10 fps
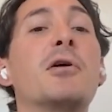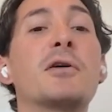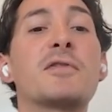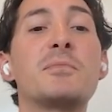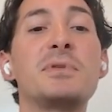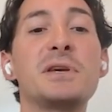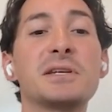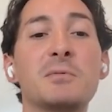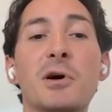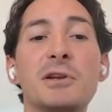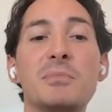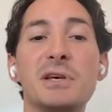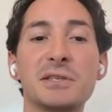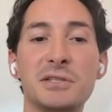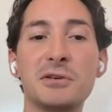Going from PS1 to
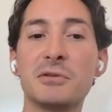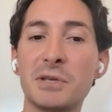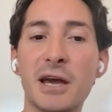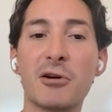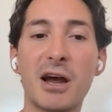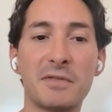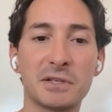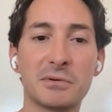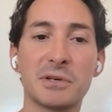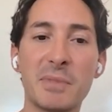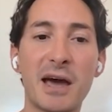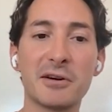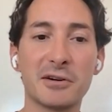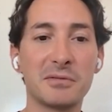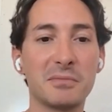PS2, yeah, graphics really
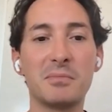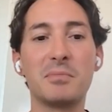mattered.